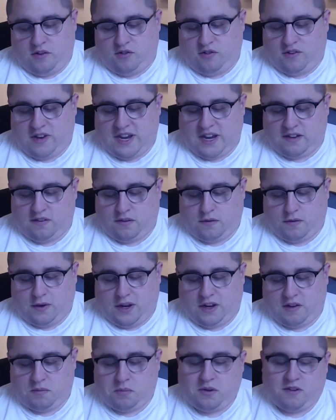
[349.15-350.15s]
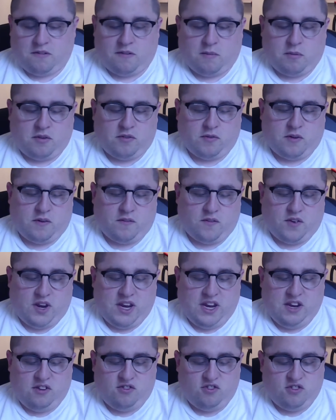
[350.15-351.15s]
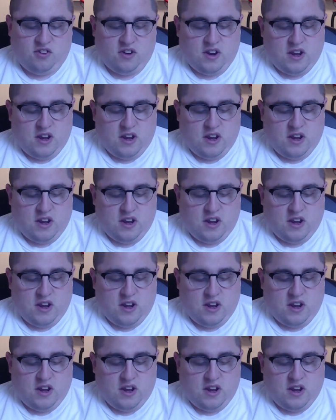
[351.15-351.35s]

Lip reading: attacks someone, it gets +1/+1 for each